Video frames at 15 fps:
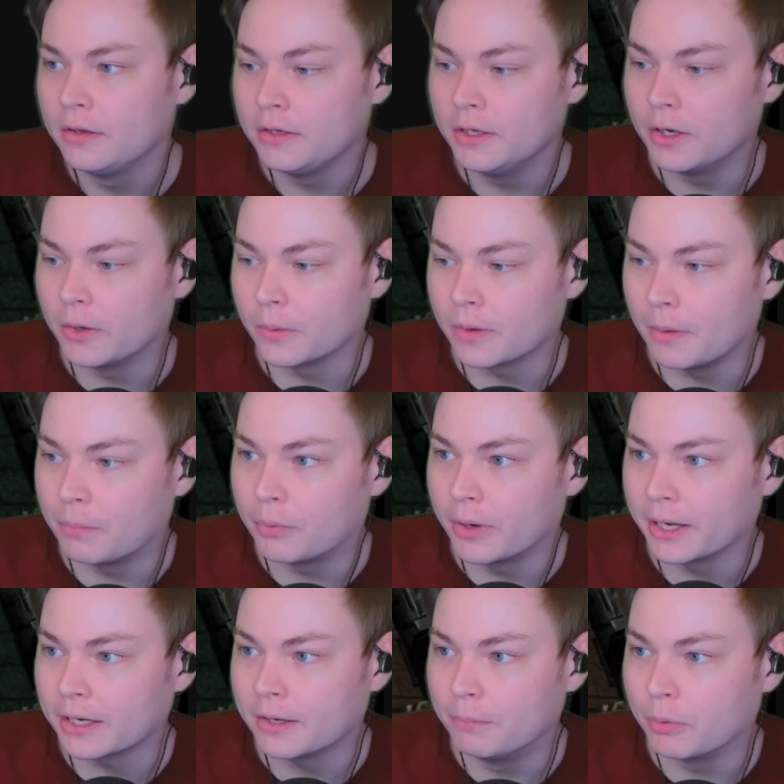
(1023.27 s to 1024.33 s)
you know,
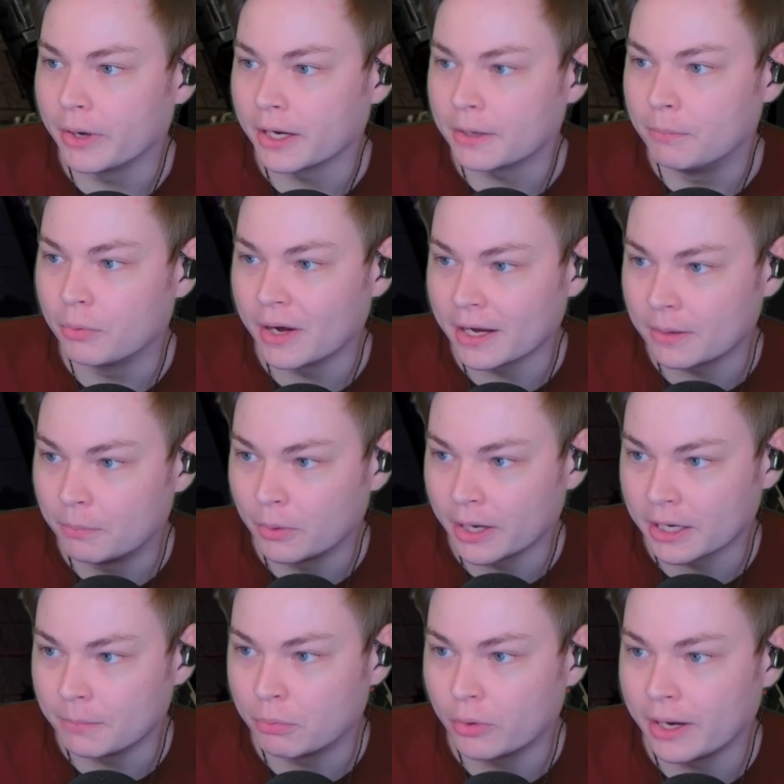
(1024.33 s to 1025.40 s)
brick, brick, brick,
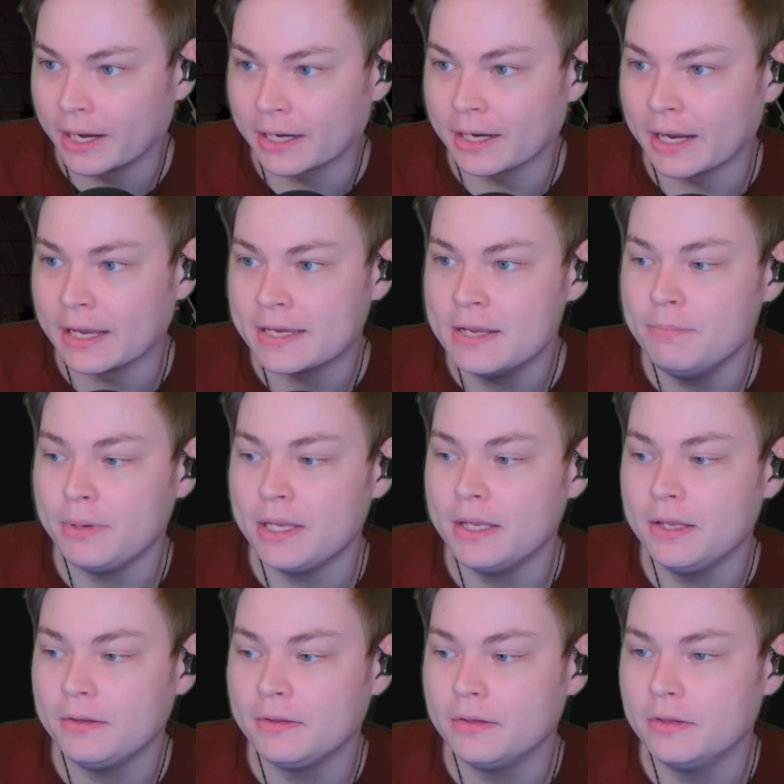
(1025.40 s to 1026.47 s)
brick, brick. It can
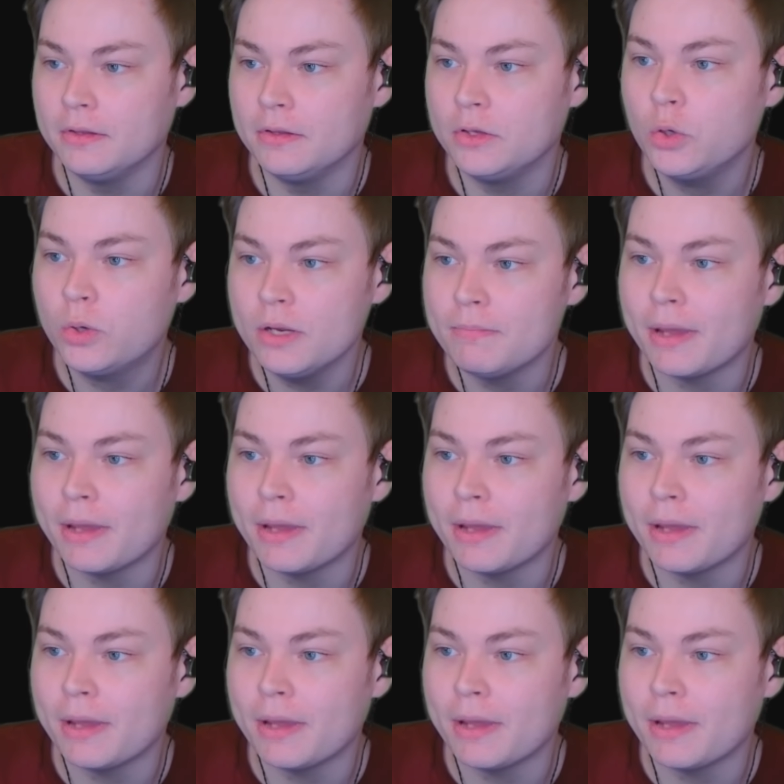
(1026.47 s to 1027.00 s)
be, you can